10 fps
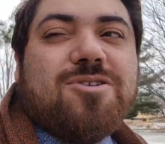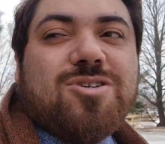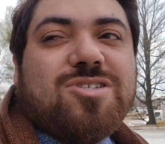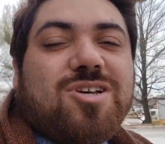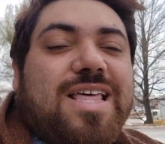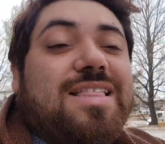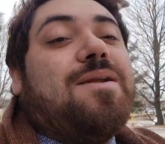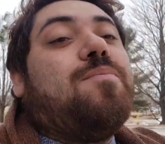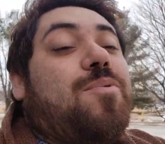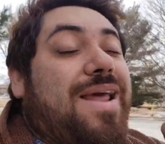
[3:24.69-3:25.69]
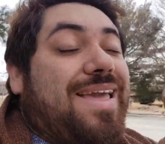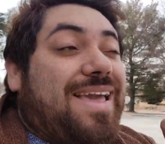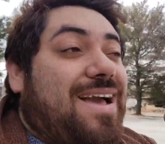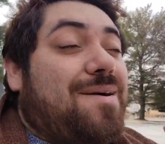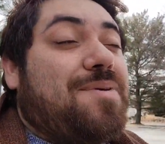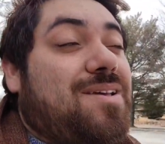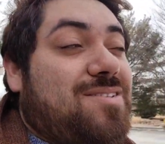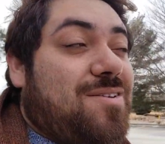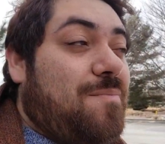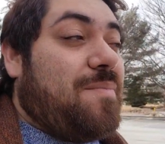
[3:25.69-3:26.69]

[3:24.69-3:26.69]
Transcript: so it's not like they're breaking up because they're